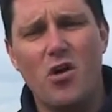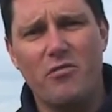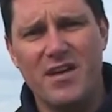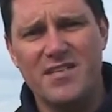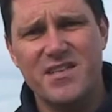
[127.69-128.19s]
no
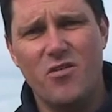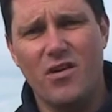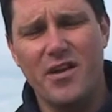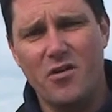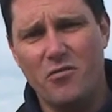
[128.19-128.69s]
risk
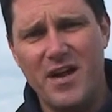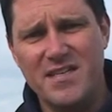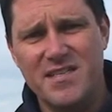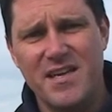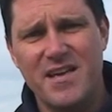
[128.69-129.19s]
or little
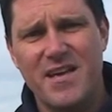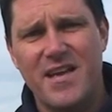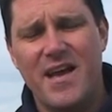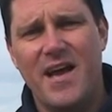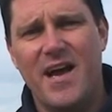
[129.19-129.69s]
risk
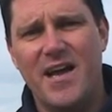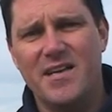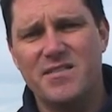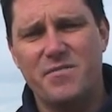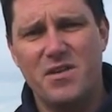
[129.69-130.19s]

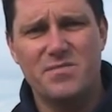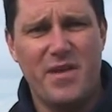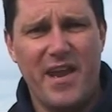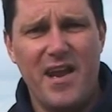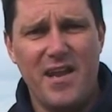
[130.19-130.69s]
is
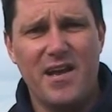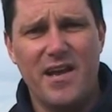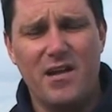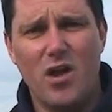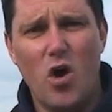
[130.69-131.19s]
by getting
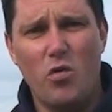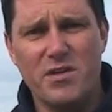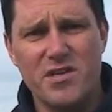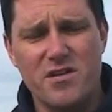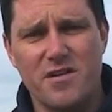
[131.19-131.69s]
a low
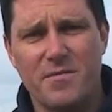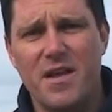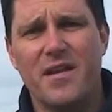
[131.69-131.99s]
return.